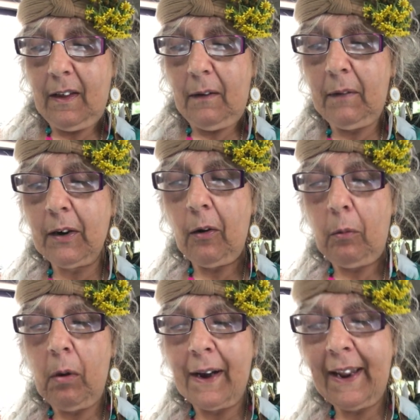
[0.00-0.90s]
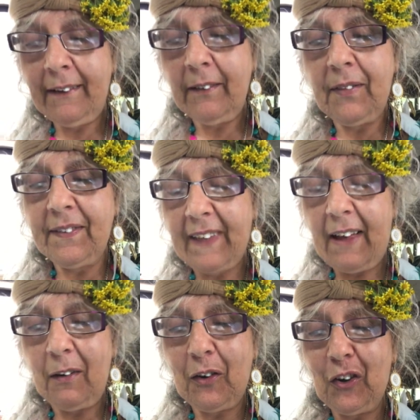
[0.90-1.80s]
We call one end of the
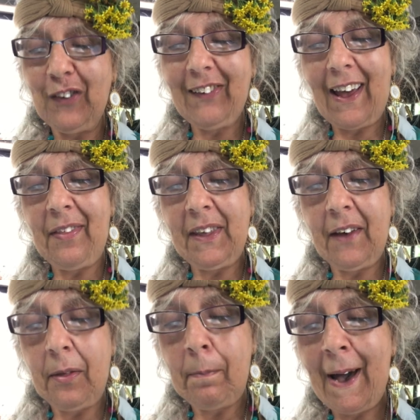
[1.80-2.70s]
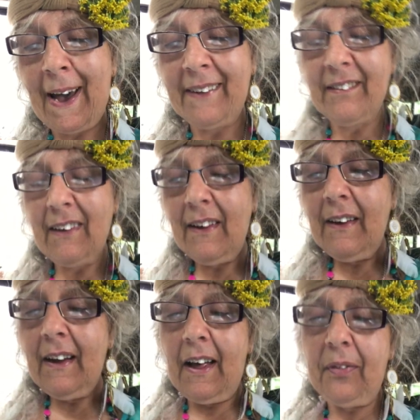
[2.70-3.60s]
scale good and the other bad.
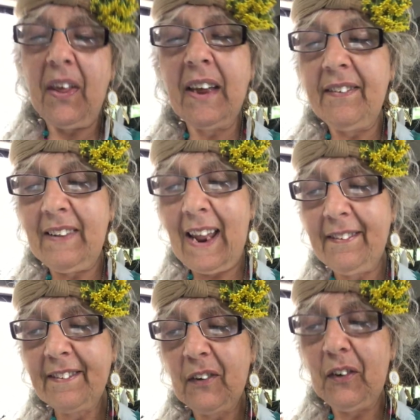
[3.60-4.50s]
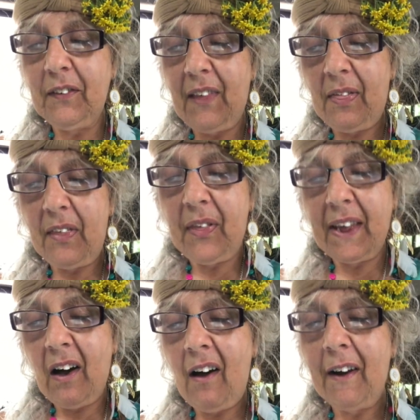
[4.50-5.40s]
A thing is less good than the thing
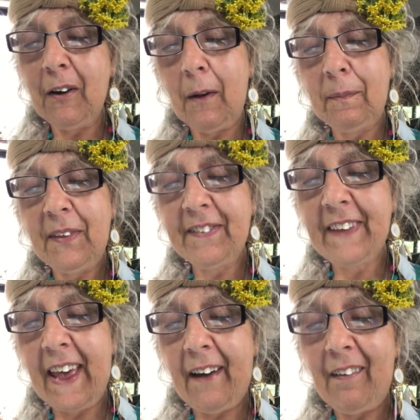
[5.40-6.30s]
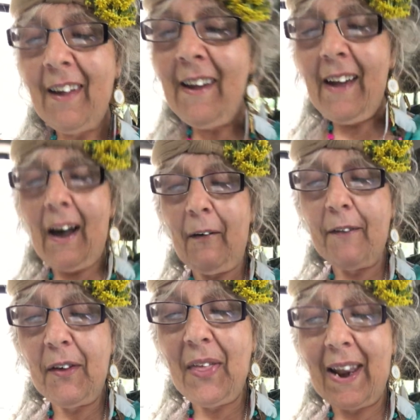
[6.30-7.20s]
higher up the scale.
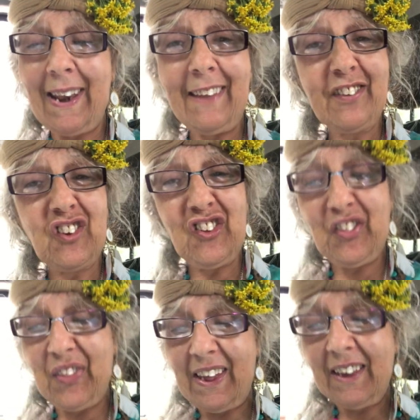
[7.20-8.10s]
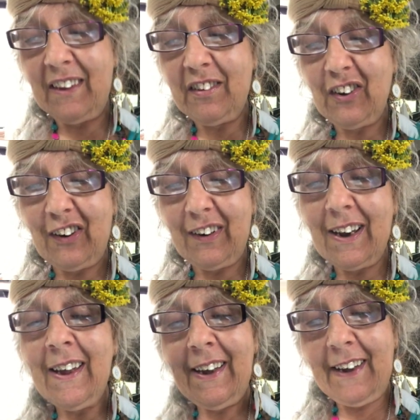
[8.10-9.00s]
However, that less good thing in turn
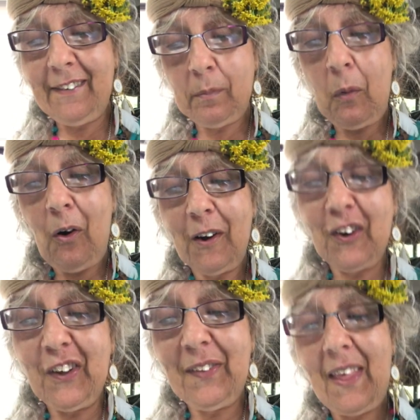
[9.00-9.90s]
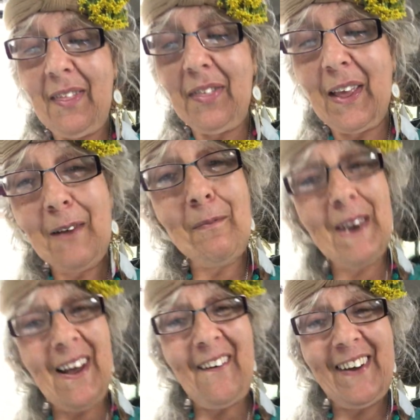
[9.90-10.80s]
is more good than the thing
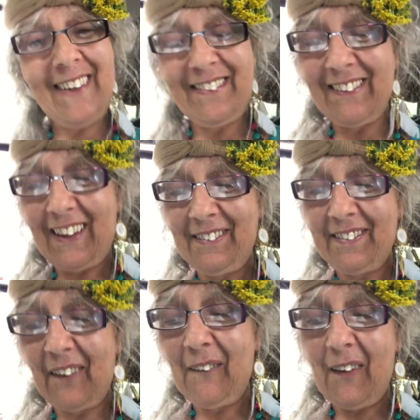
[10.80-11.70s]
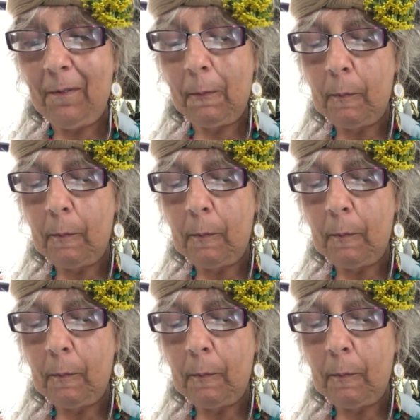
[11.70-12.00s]
below it, and so on.